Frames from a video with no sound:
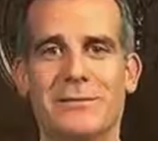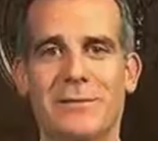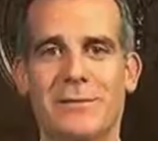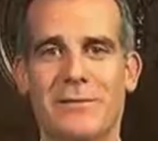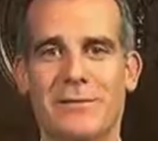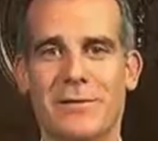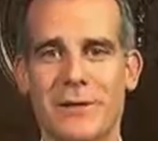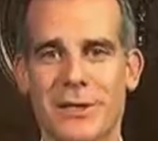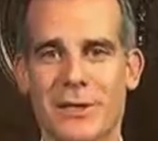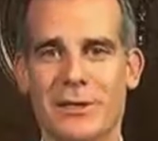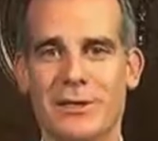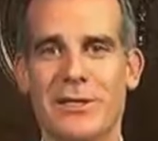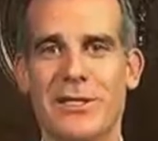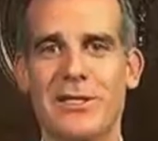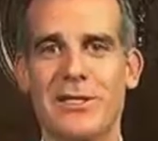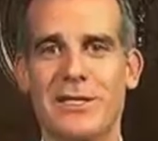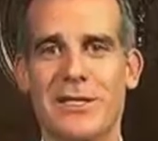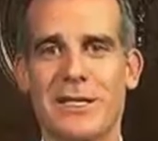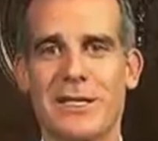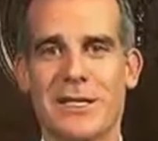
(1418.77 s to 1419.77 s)
physical
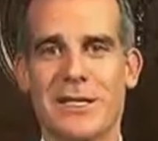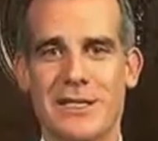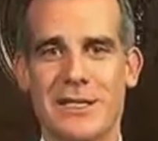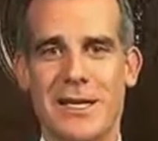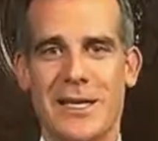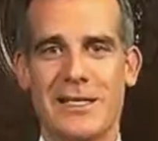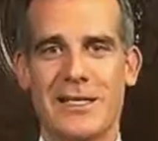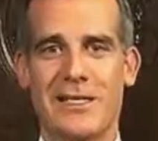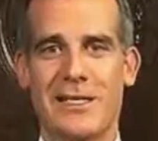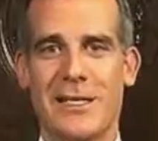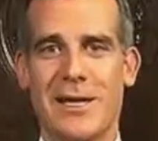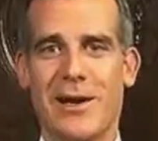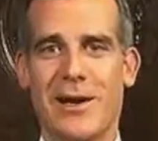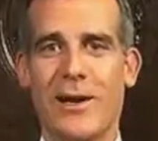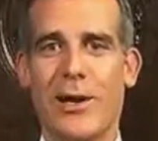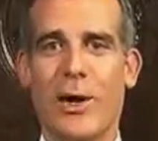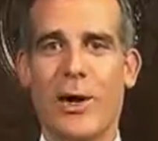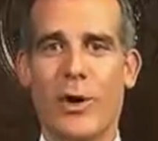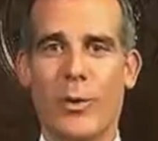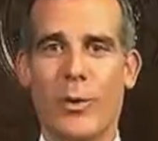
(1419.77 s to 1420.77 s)
distancing is necessary.
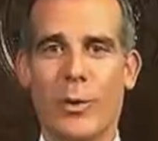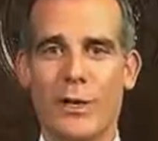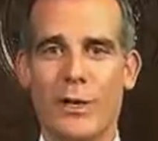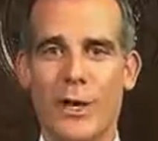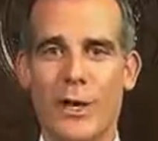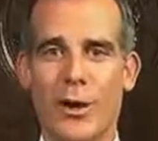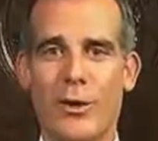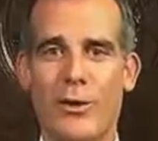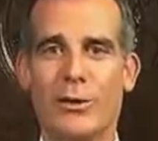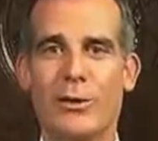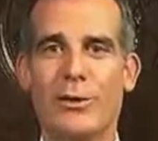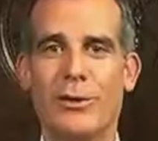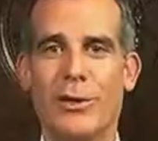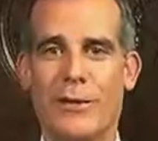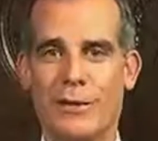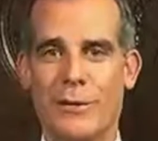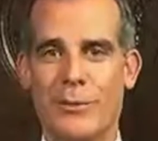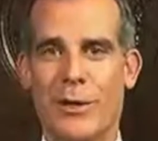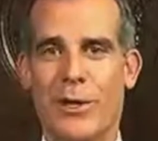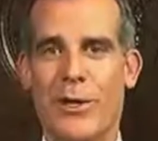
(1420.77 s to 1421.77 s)
We know you have
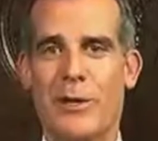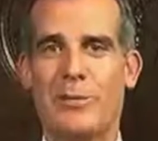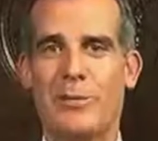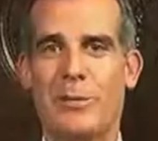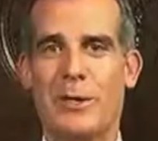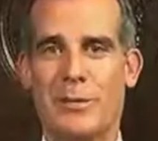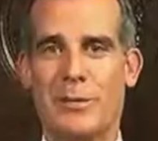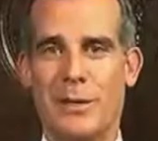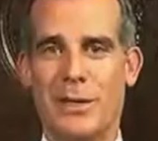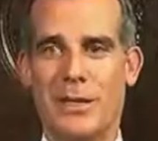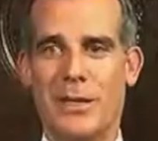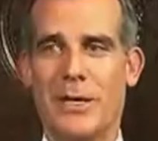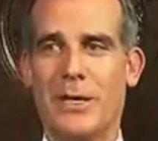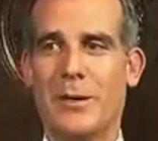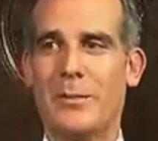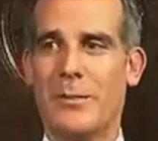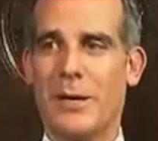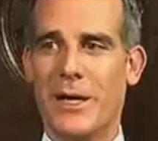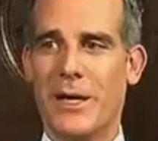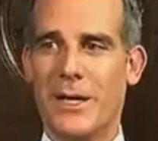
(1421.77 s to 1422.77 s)
to wear a
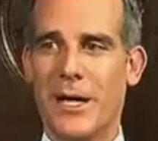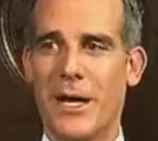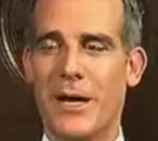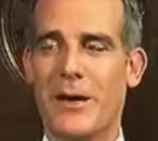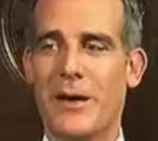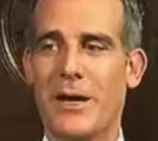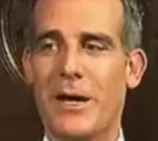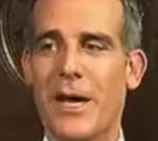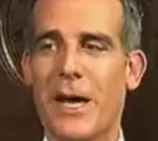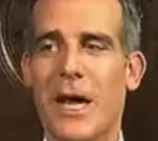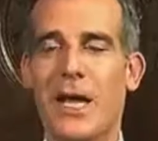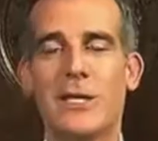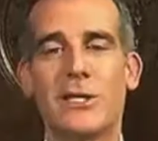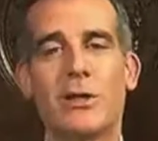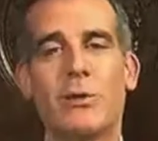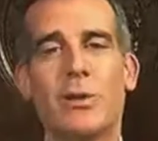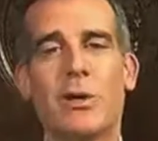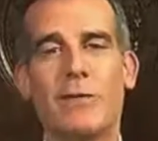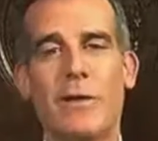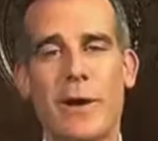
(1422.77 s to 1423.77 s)
PPE by now. And so
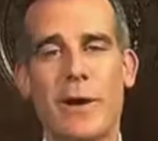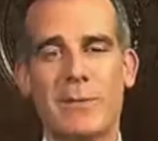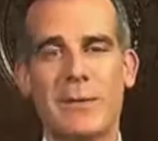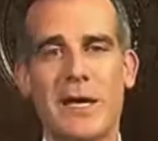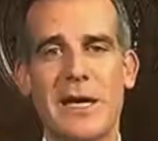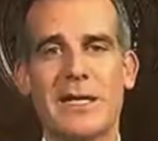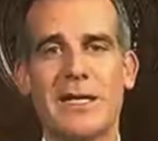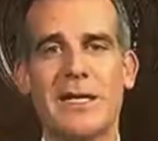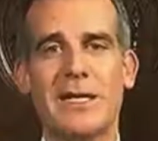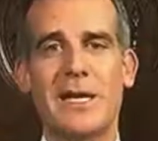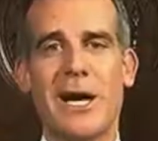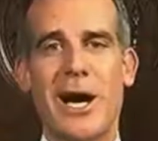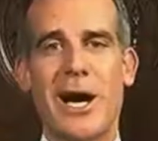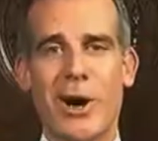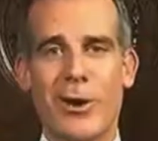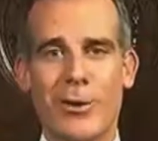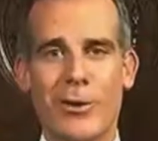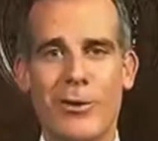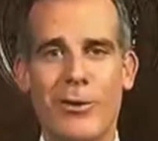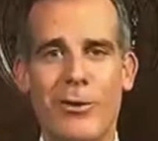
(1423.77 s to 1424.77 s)
we've updated
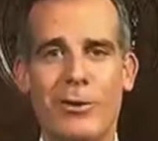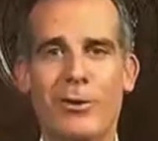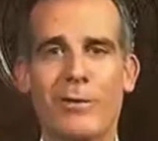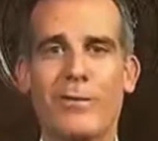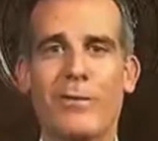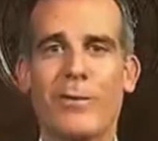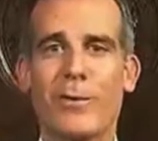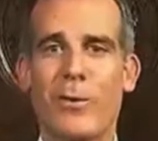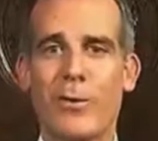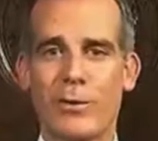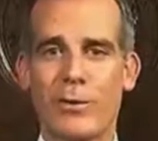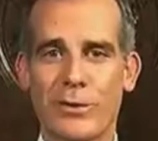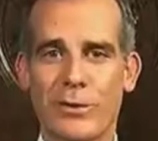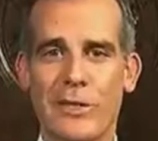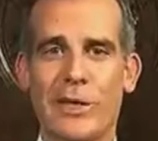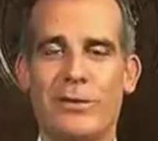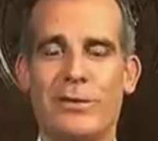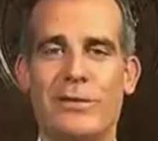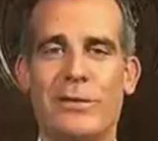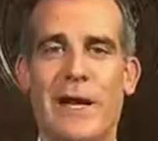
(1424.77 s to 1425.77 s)
our order for
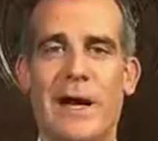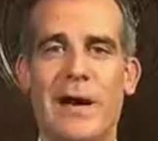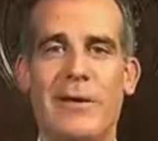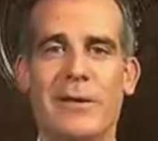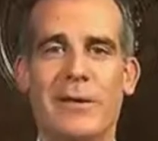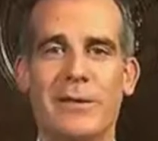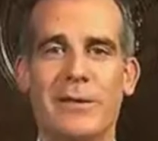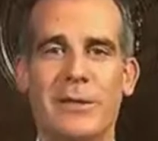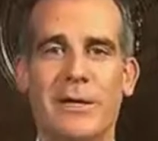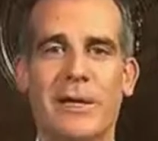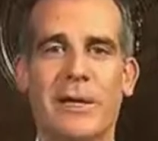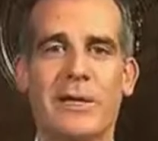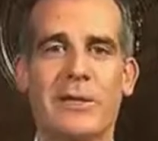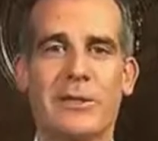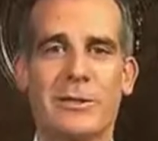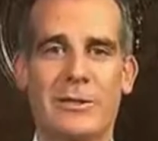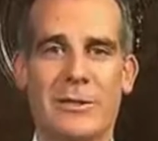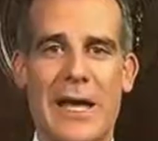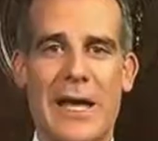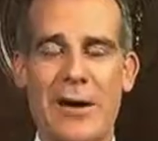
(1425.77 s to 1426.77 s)
wholesale flowers
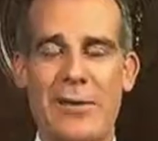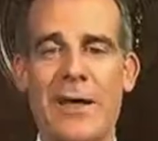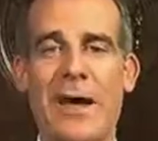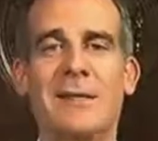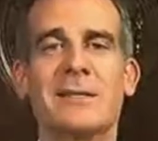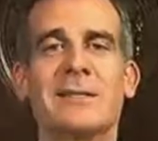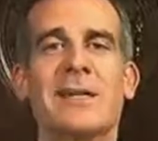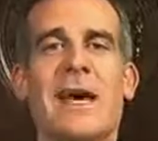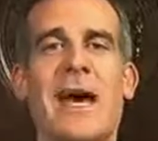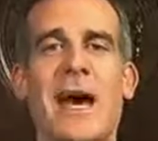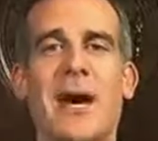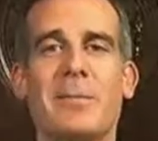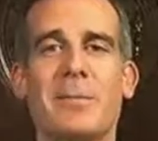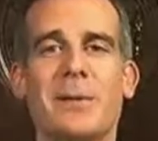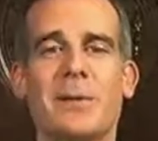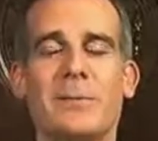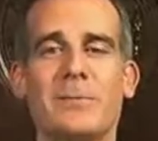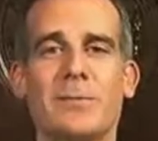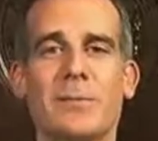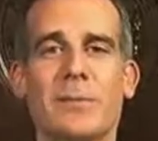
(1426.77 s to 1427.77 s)
to allow that to happen.